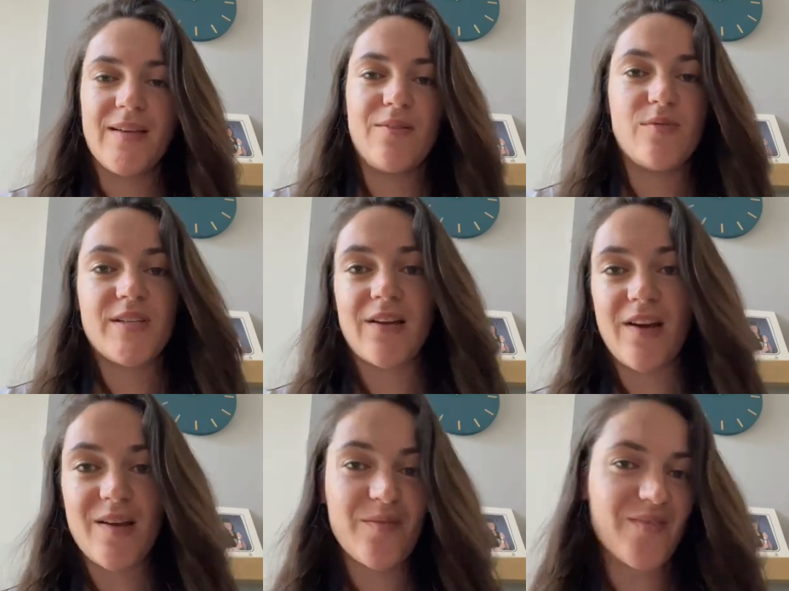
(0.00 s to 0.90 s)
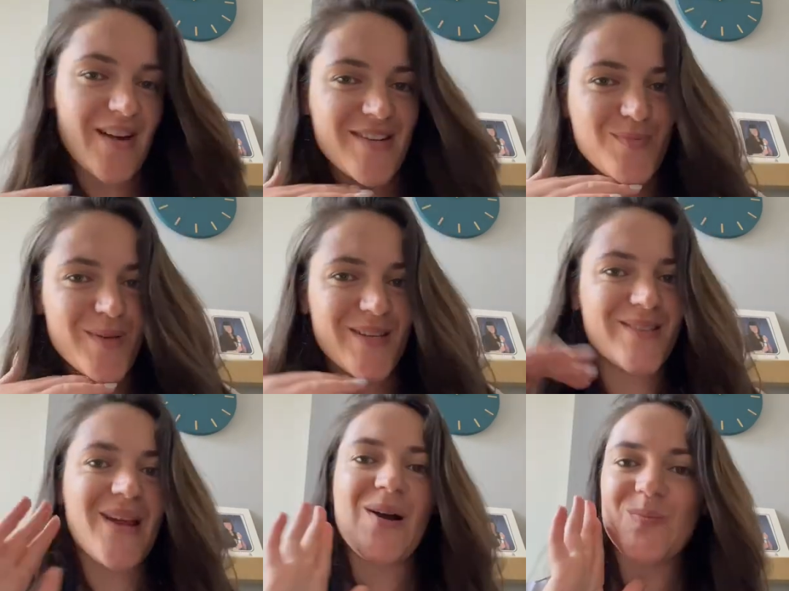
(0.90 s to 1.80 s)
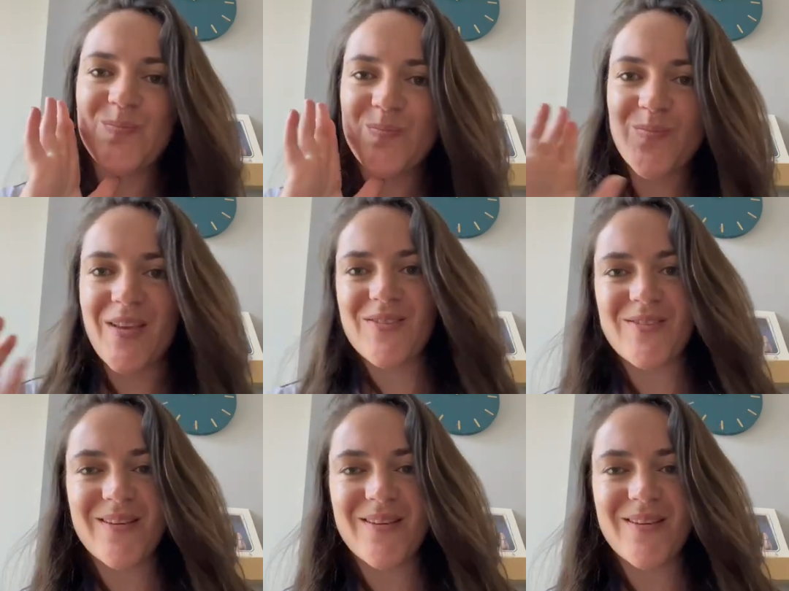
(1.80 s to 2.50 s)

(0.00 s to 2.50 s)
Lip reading: Woody and I are fractured buddies now. Isn't